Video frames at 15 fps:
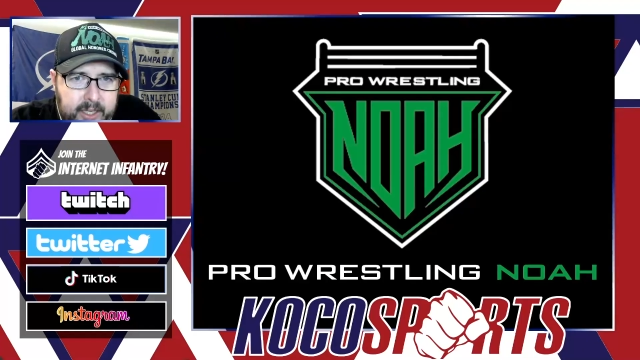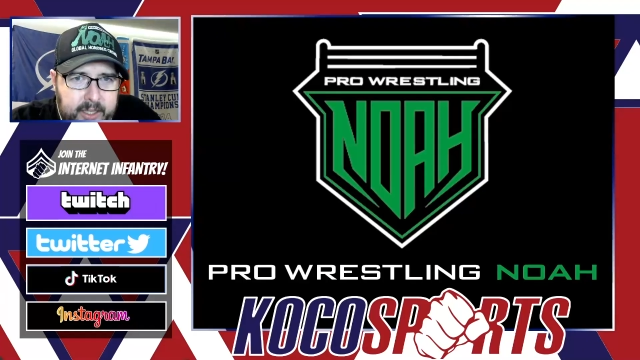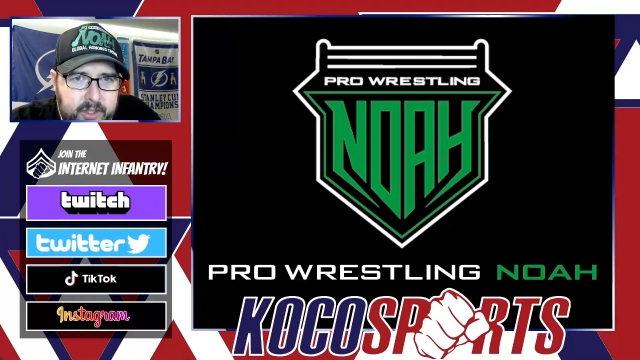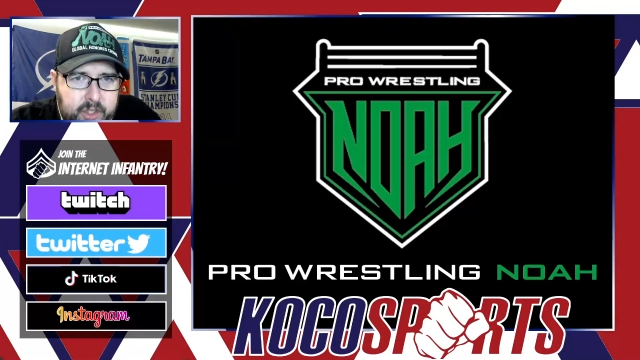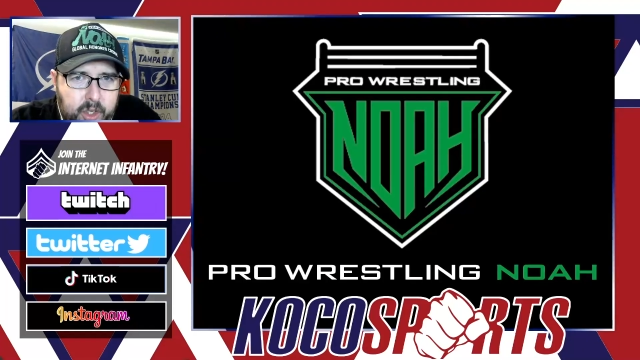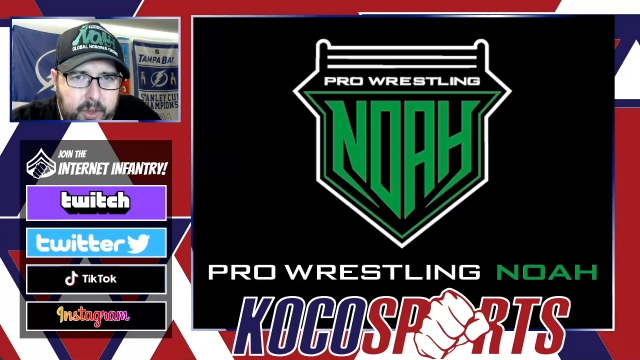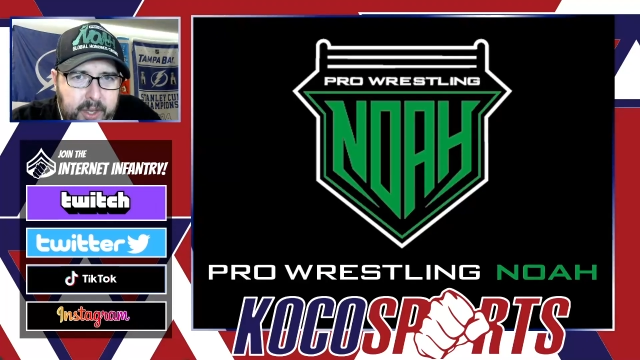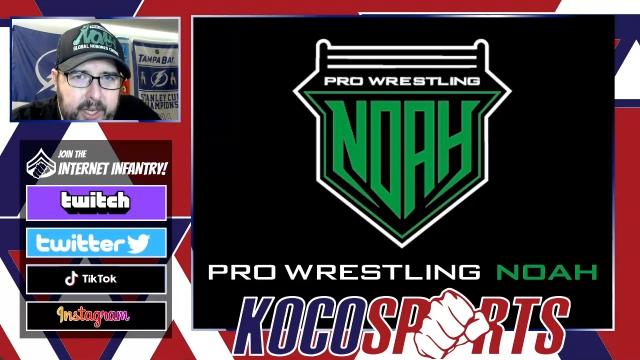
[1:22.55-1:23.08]

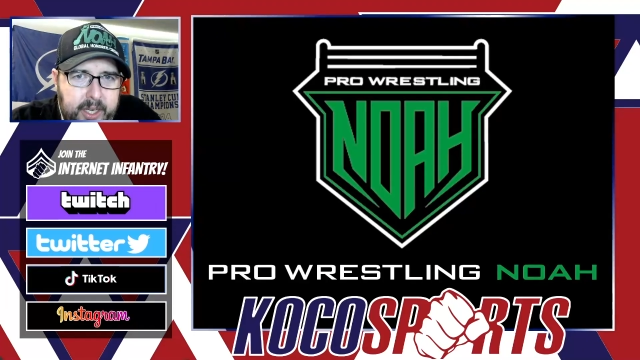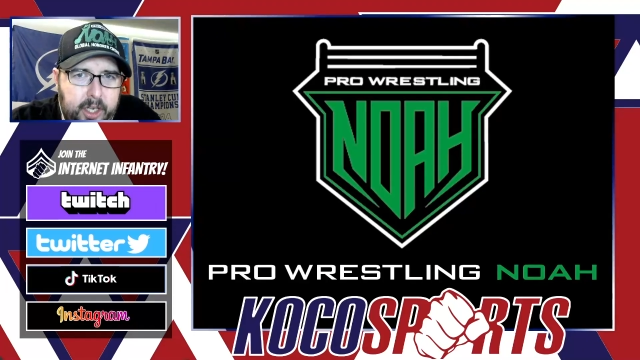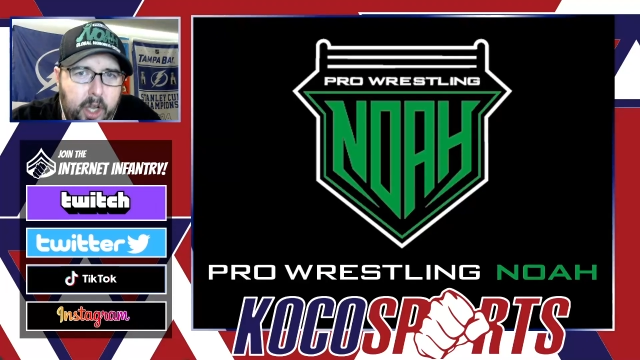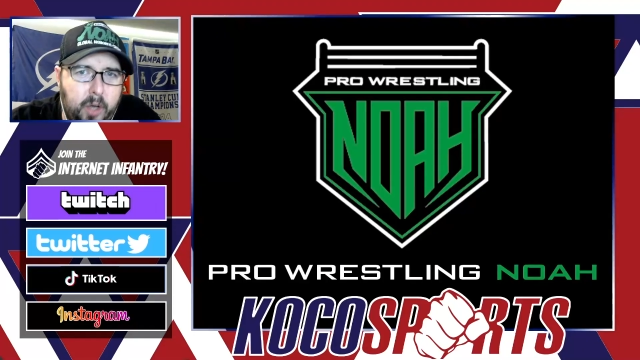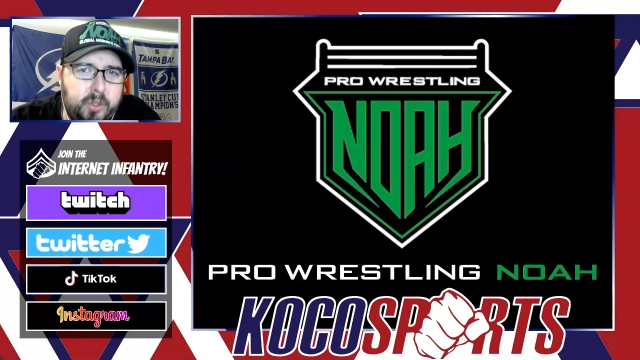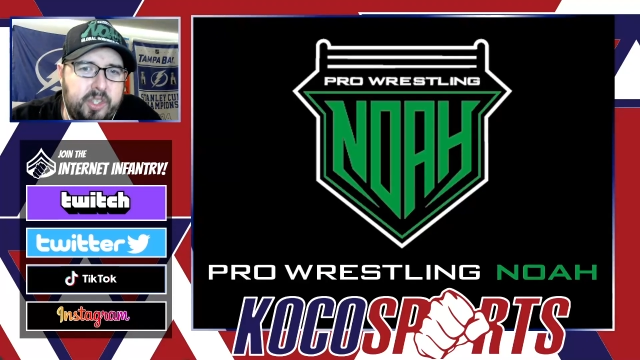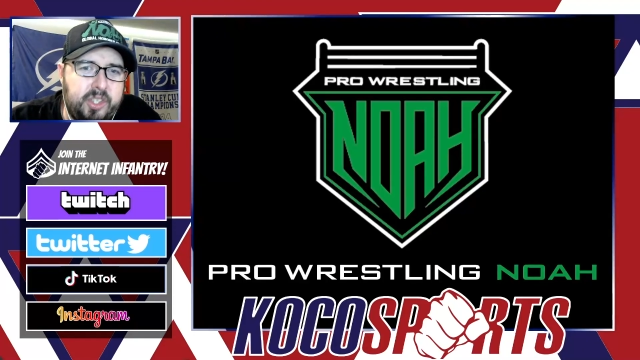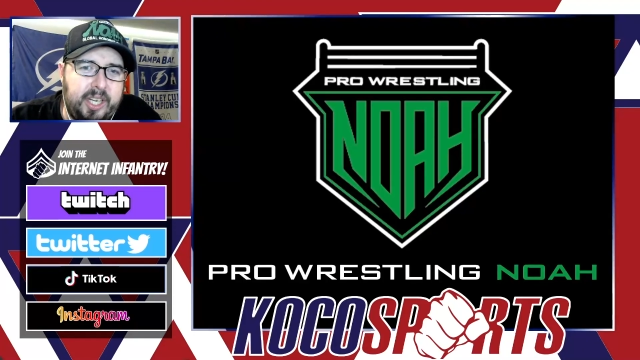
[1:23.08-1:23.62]
So there you
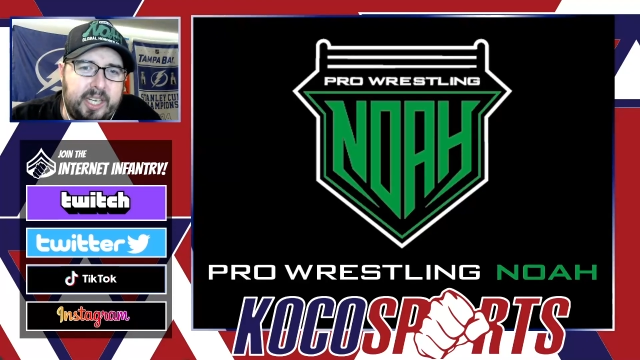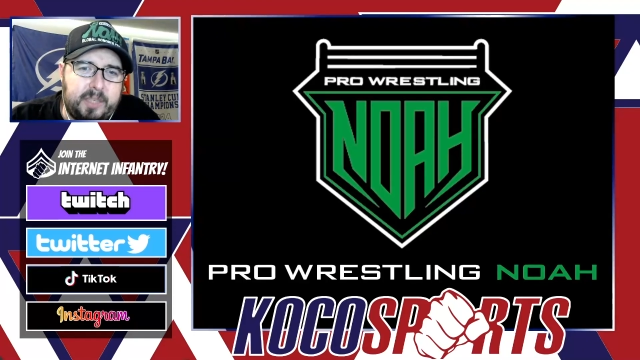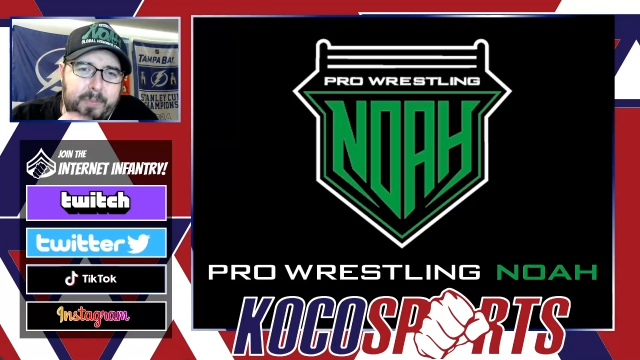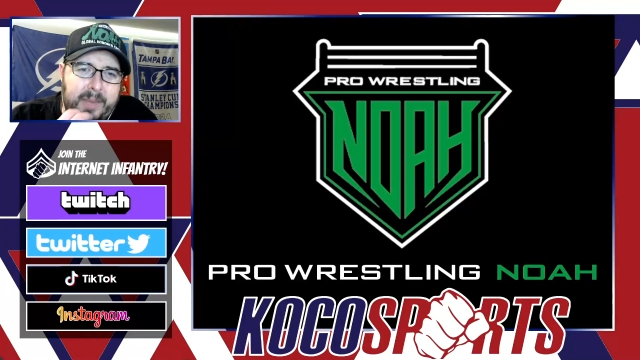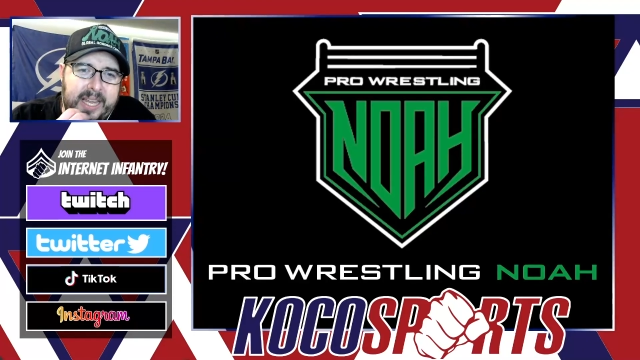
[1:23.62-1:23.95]
go. I should